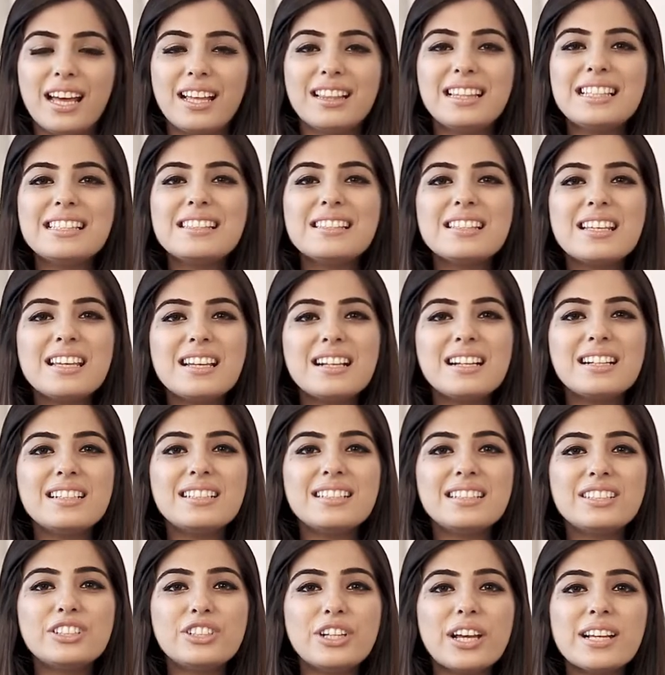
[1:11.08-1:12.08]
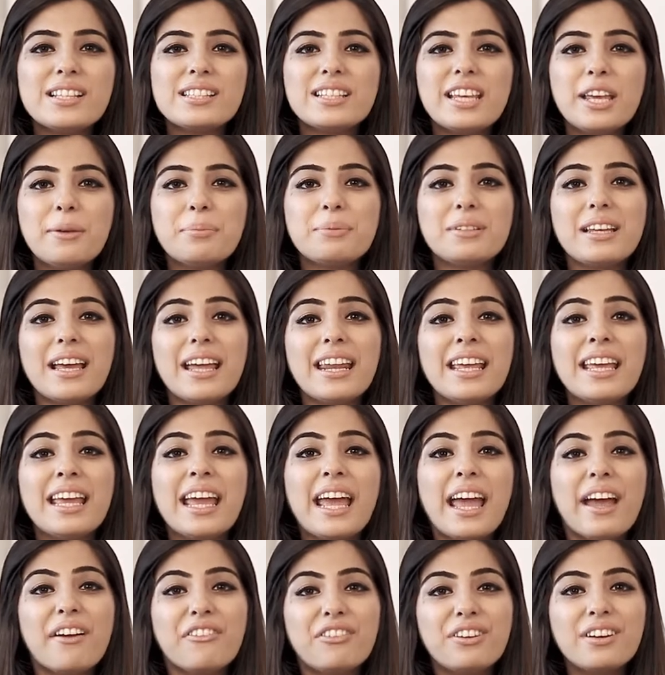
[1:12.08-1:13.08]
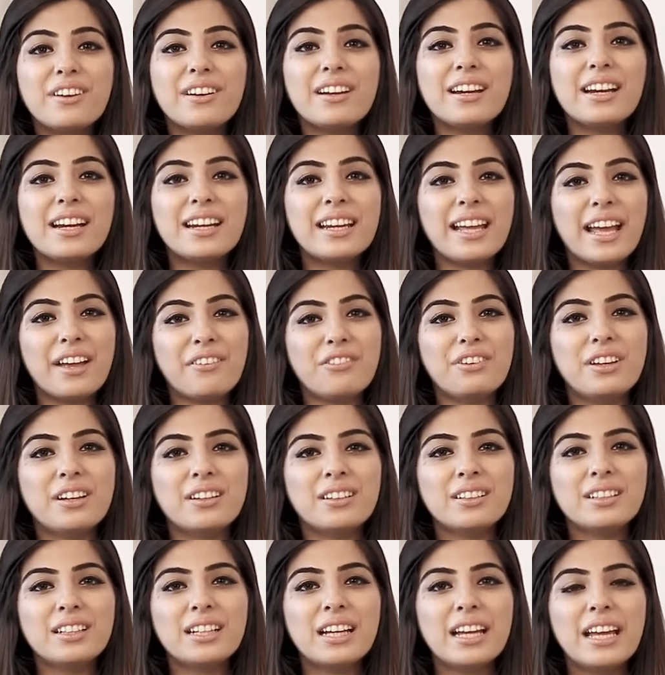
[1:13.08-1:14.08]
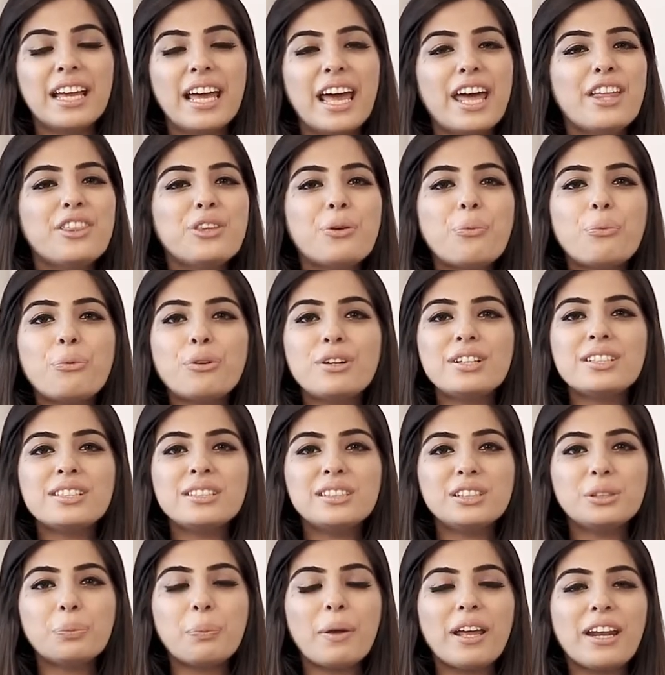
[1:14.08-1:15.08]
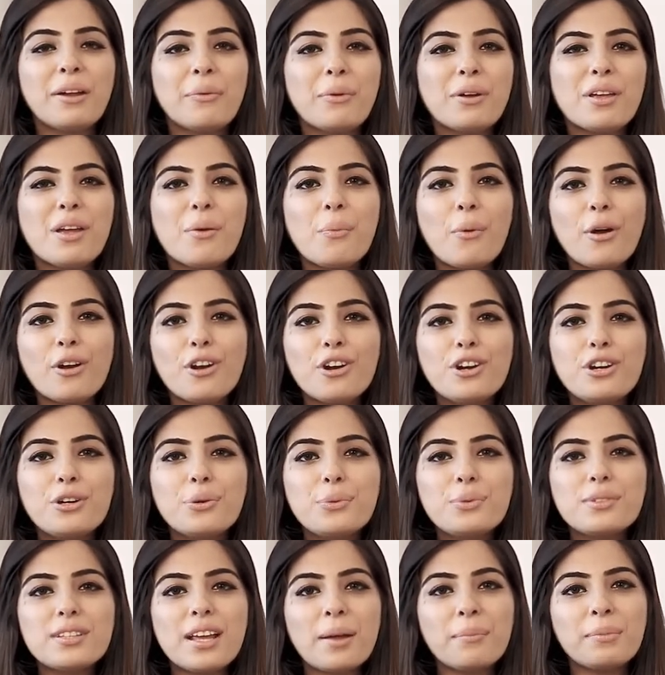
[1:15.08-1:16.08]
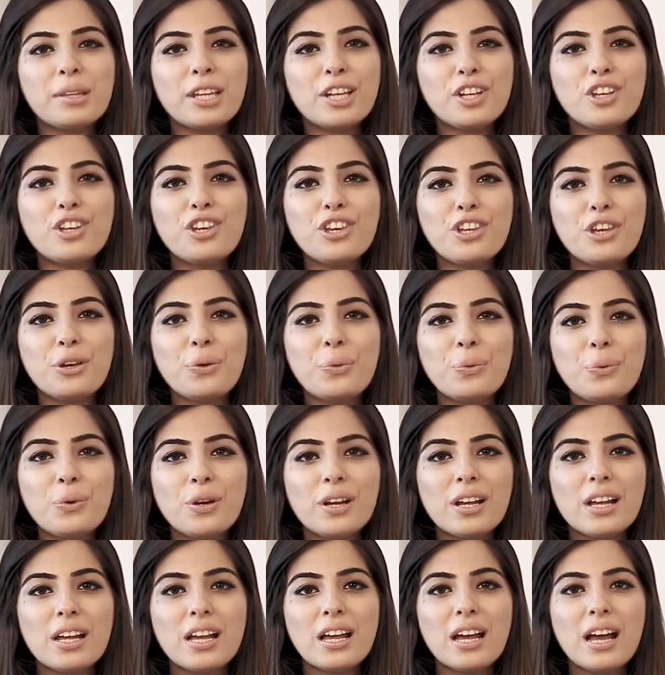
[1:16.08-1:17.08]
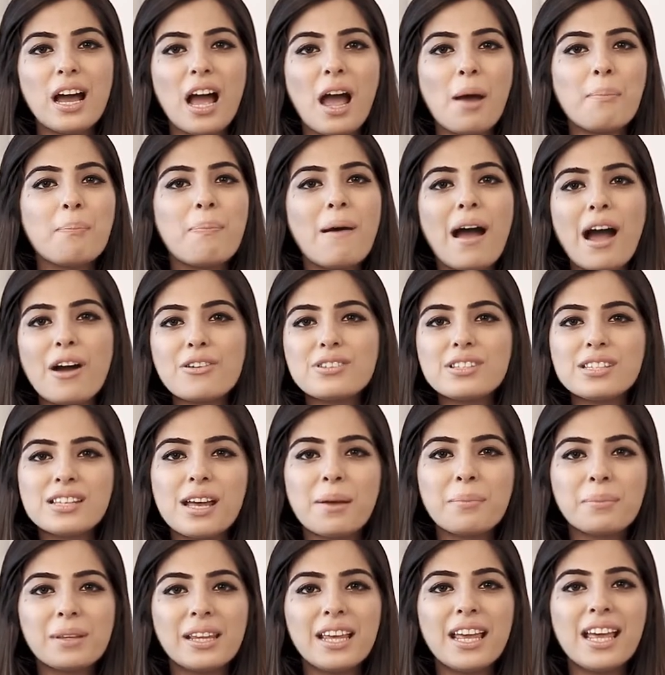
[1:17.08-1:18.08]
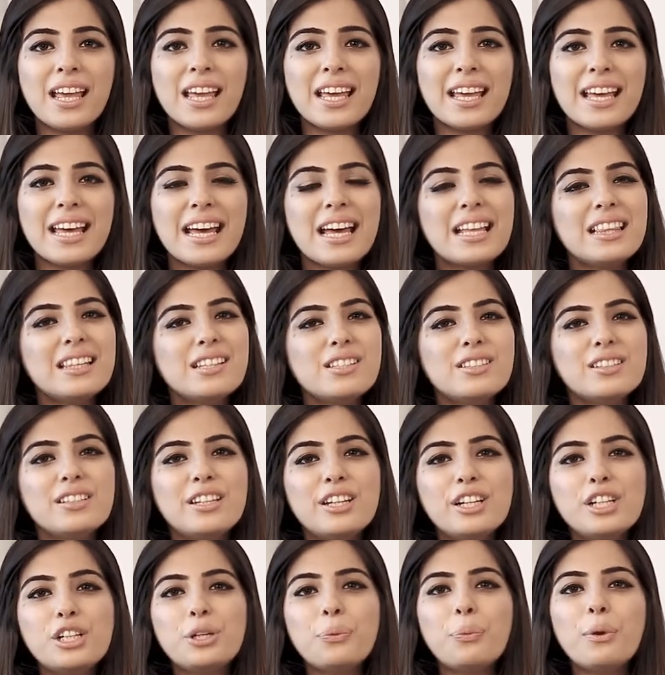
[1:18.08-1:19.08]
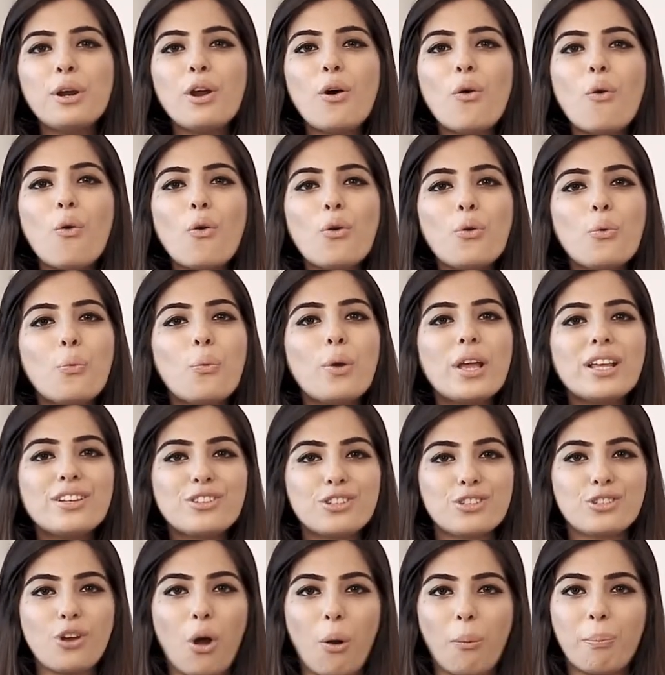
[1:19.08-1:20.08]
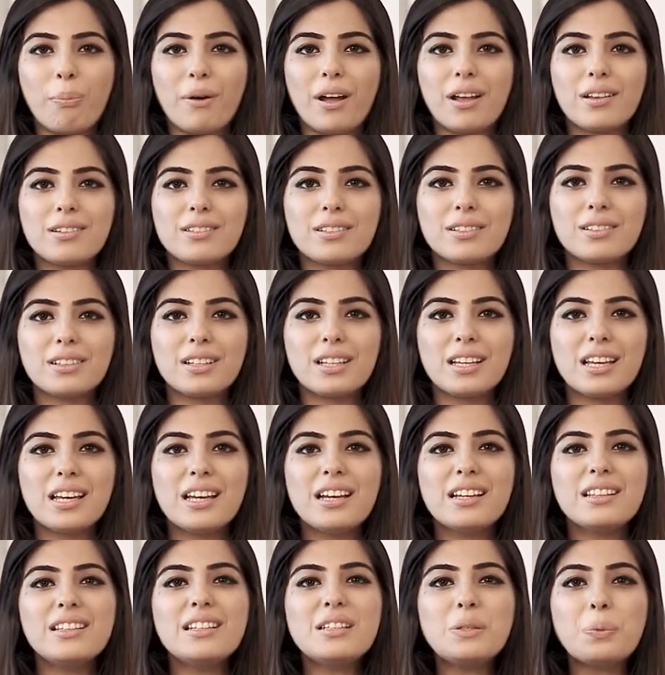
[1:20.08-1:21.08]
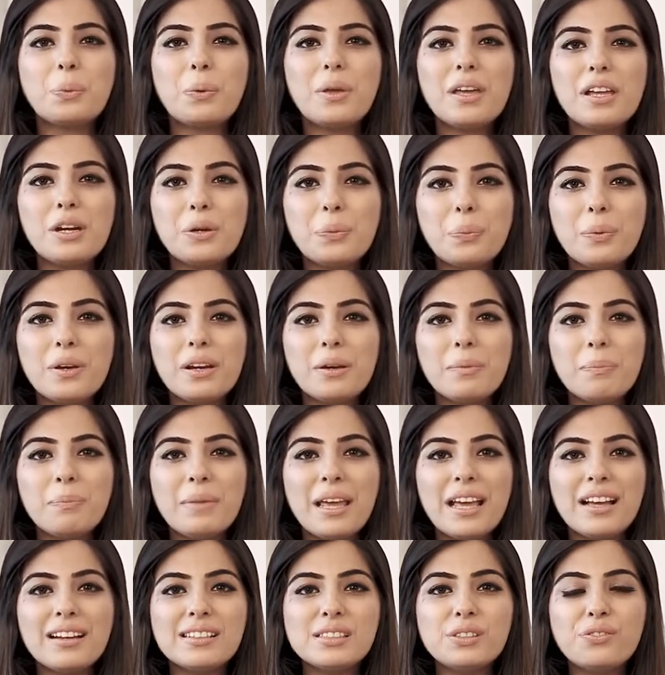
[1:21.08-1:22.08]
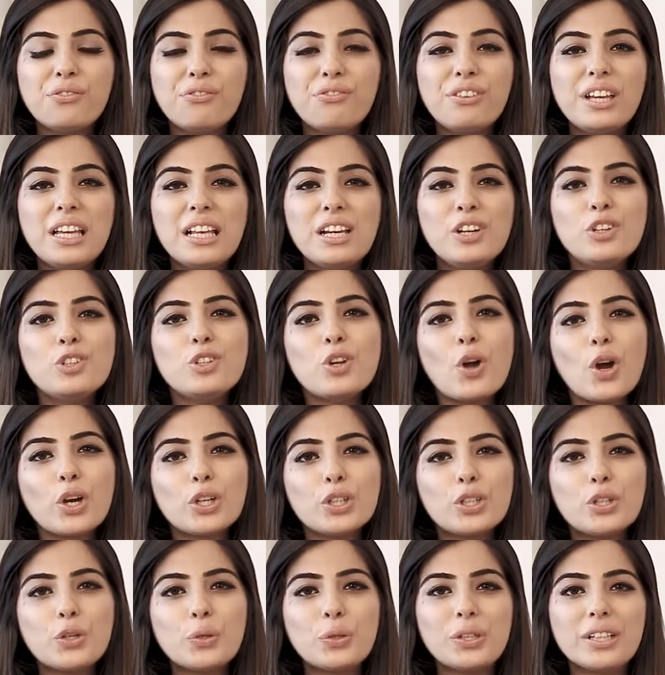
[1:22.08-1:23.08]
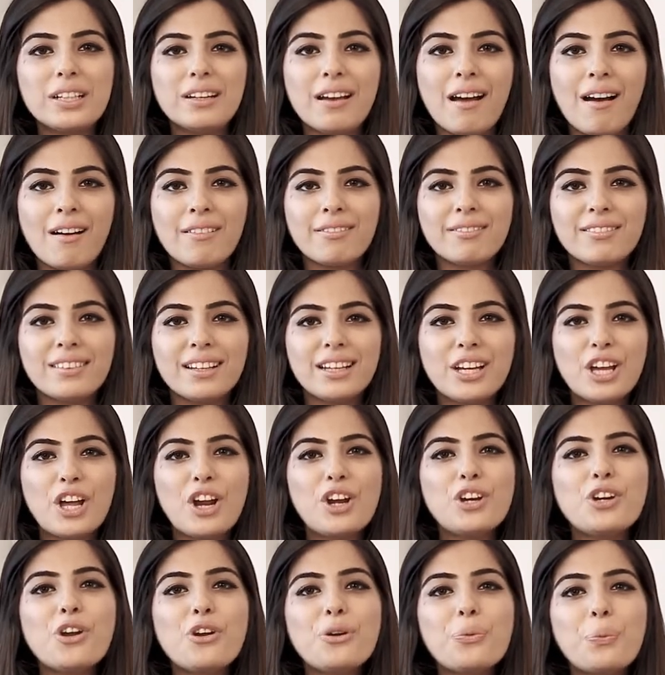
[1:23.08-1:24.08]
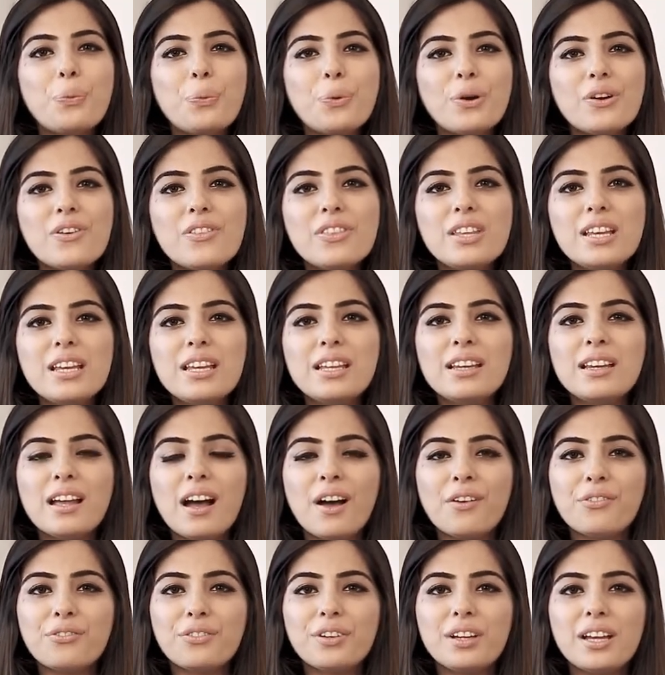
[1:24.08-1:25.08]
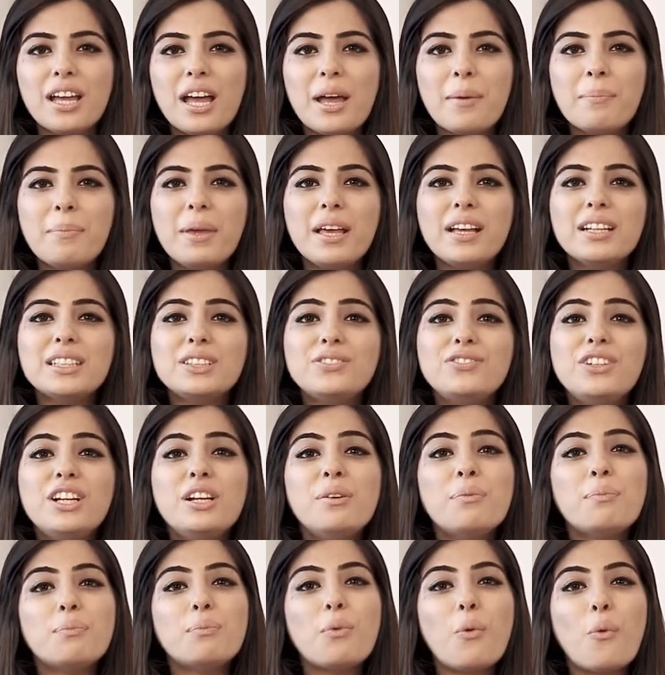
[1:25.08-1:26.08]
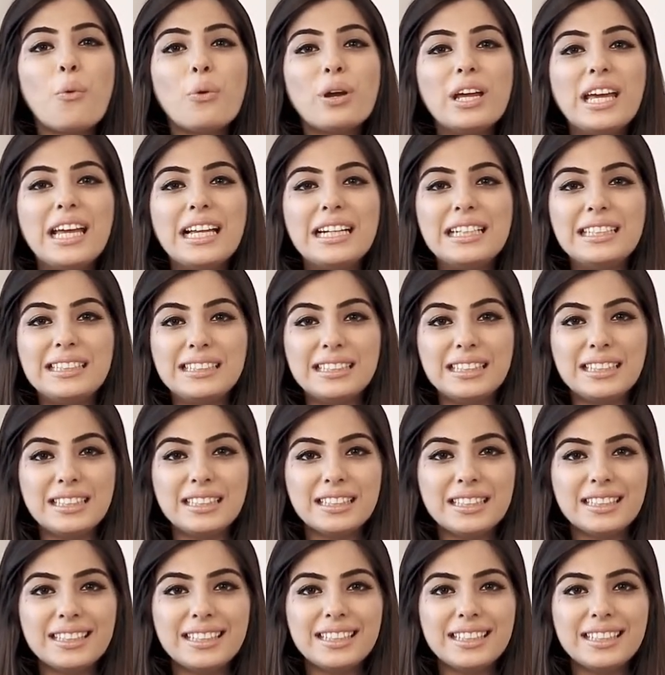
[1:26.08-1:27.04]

This guilt just keeps getting heavier and heavier, and the worst is whenever you want to do something new about something, this guilt will always stop us. This guilt will make us feel not good enough, not worthy enough, make us feel more guilty.